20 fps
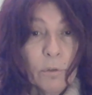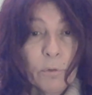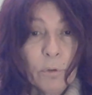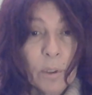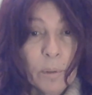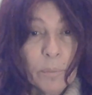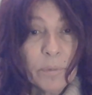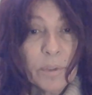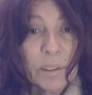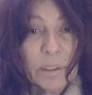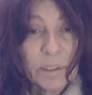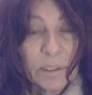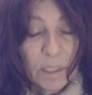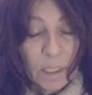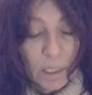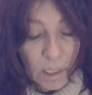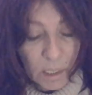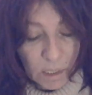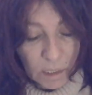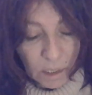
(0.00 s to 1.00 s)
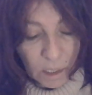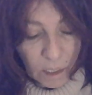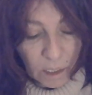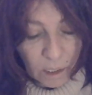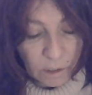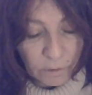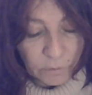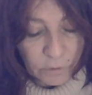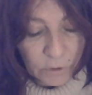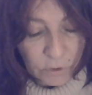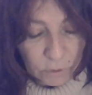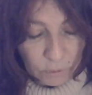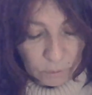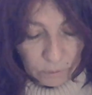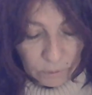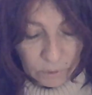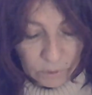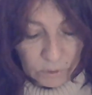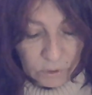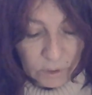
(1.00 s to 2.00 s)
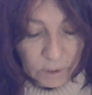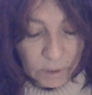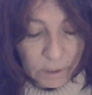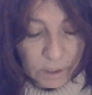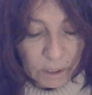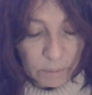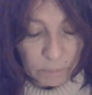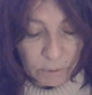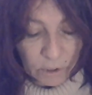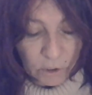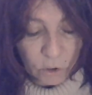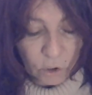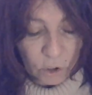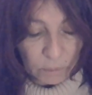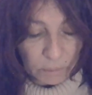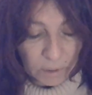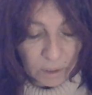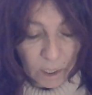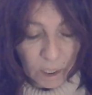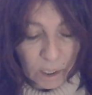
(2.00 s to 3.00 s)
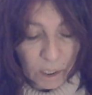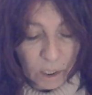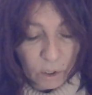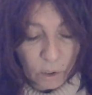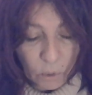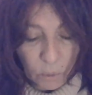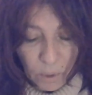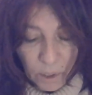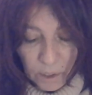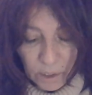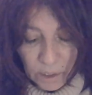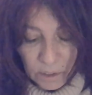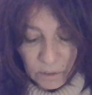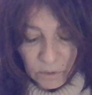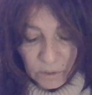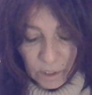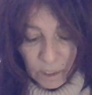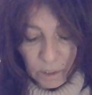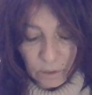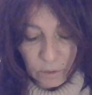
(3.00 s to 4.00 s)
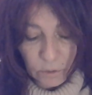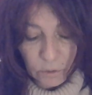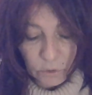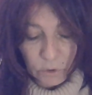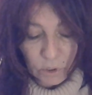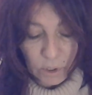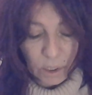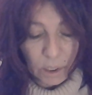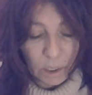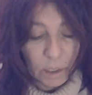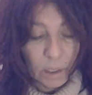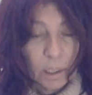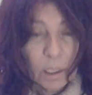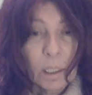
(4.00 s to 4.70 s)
from this King of Swords, Libra, Gemini, Aquarius energy.